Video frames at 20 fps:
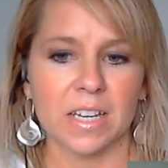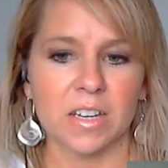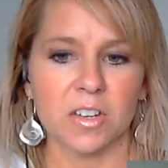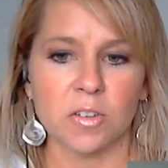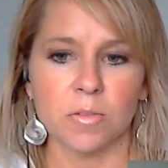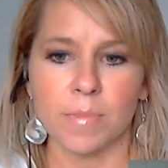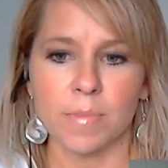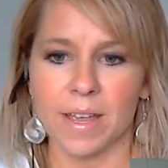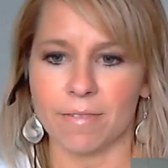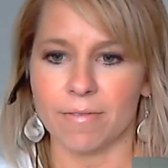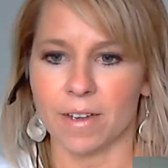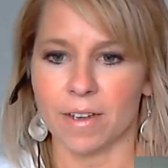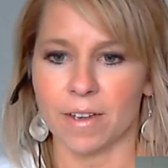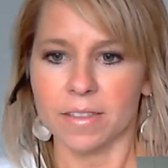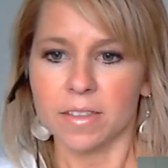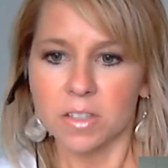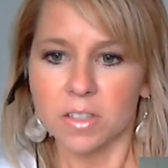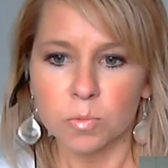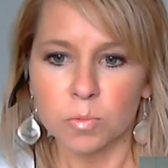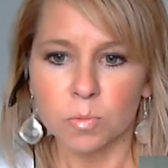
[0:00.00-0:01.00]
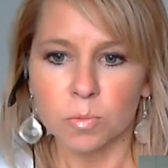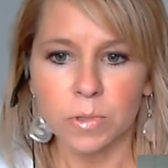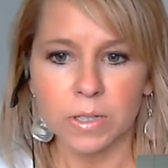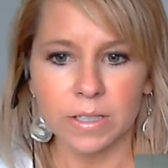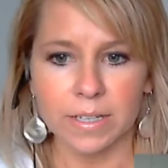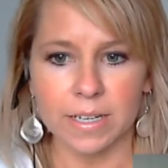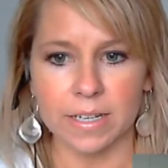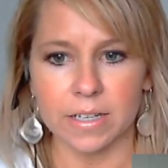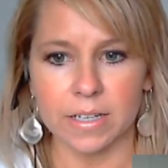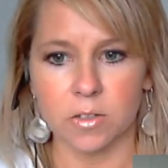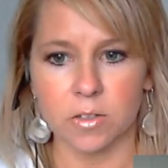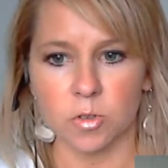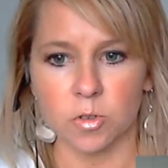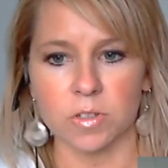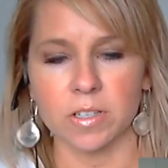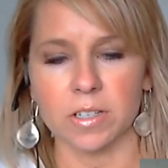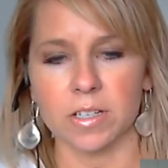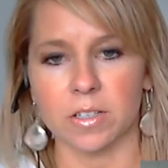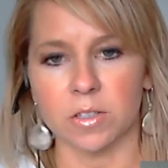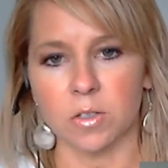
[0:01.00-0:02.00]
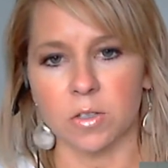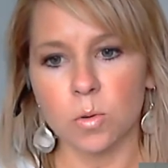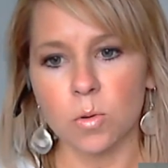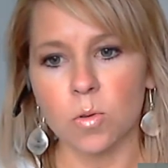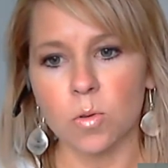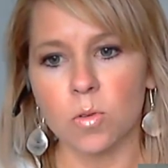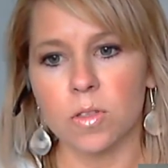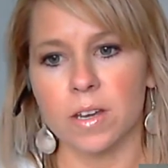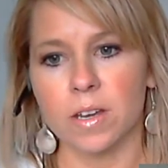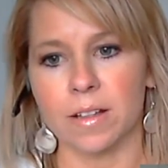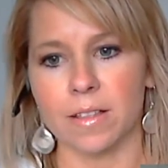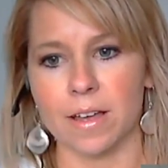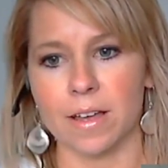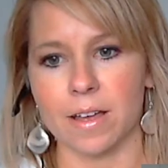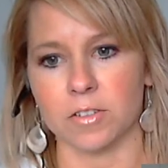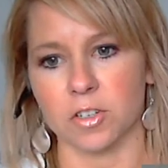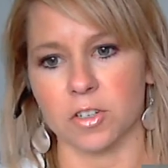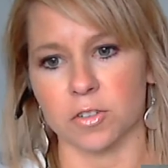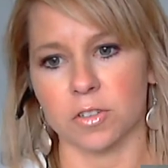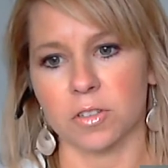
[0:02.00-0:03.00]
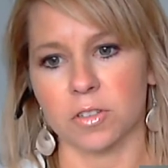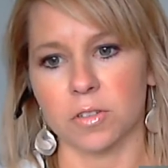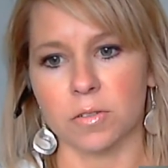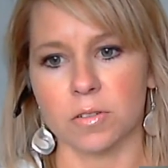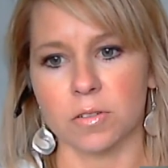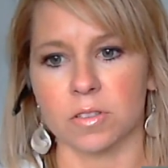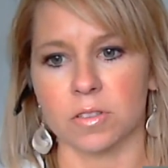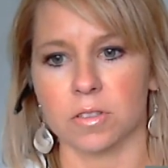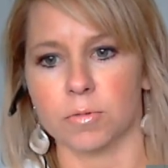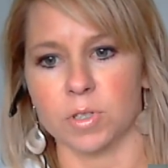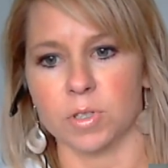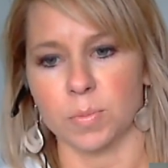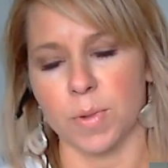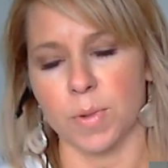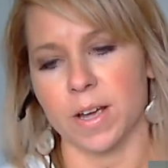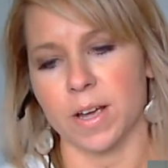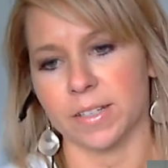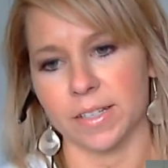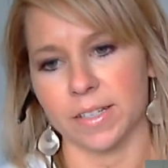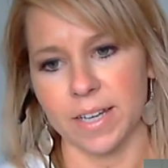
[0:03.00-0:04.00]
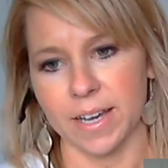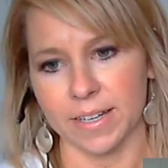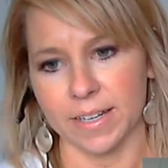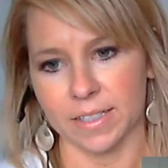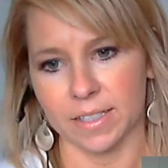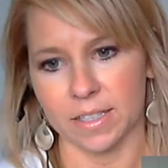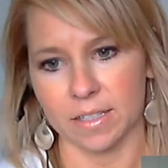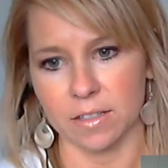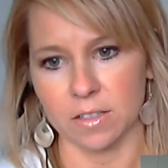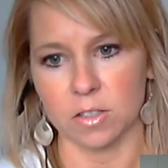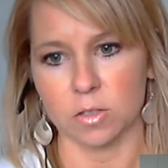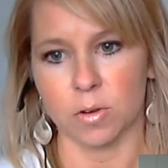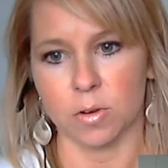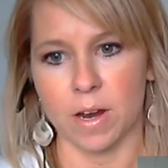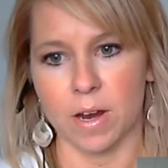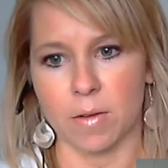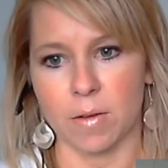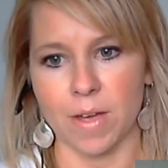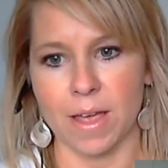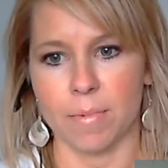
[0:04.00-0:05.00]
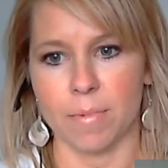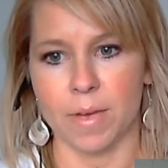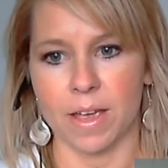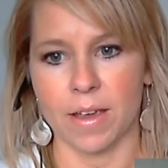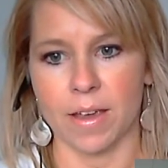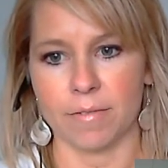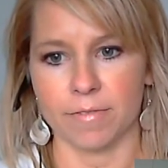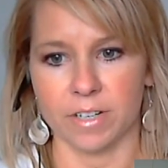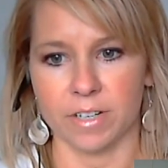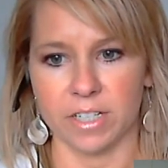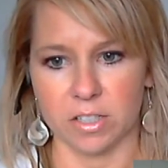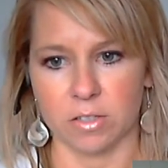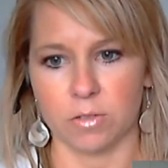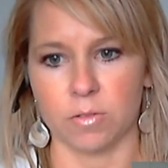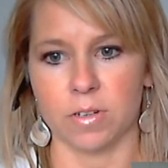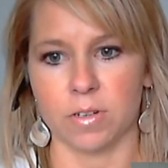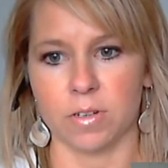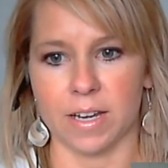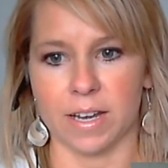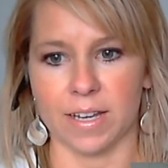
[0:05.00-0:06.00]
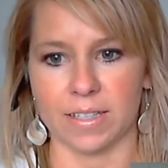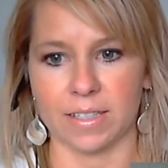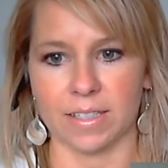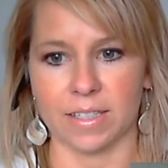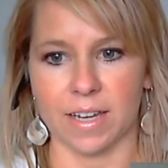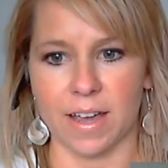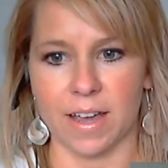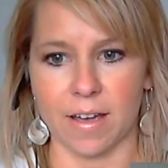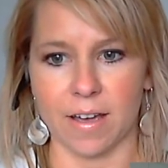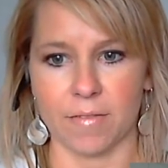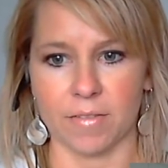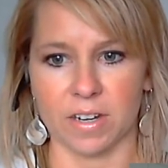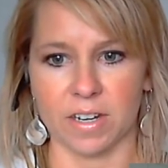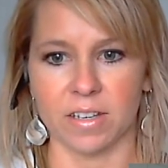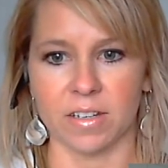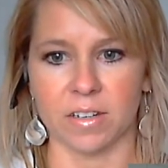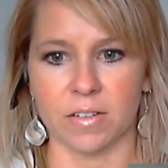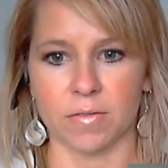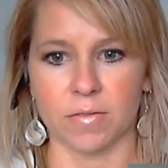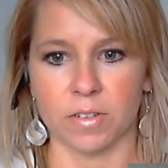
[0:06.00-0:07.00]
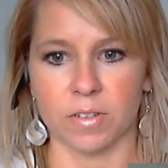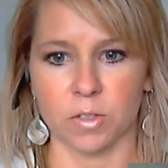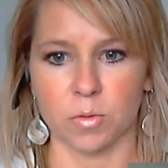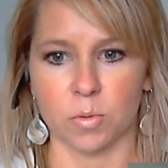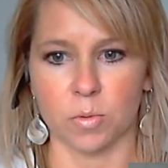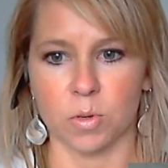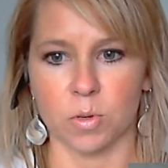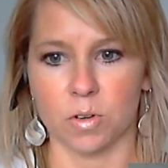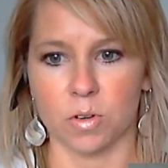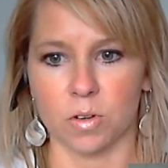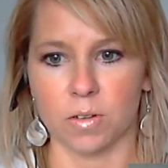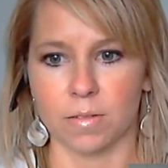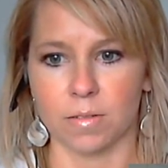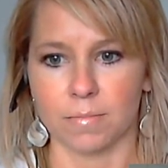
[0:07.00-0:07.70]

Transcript: you may find this really interesting tool that allows your students to respond to text in this great way, but every student has to have an individual